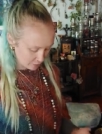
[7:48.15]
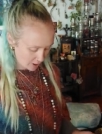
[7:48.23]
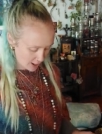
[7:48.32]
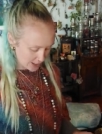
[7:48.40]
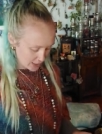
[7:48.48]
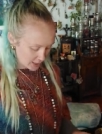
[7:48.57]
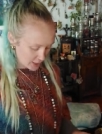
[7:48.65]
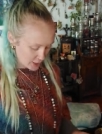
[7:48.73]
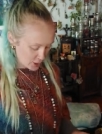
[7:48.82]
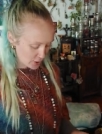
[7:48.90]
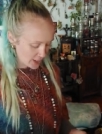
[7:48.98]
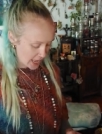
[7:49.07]
right?
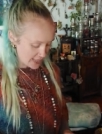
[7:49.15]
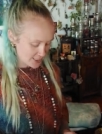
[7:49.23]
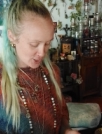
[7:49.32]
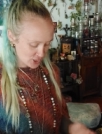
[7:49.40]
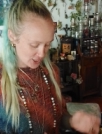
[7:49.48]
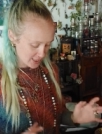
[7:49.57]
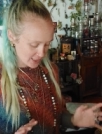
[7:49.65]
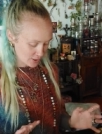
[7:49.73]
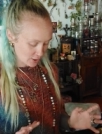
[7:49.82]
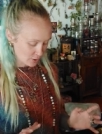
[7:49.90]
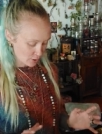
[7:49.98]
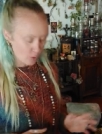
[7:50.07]
Not as just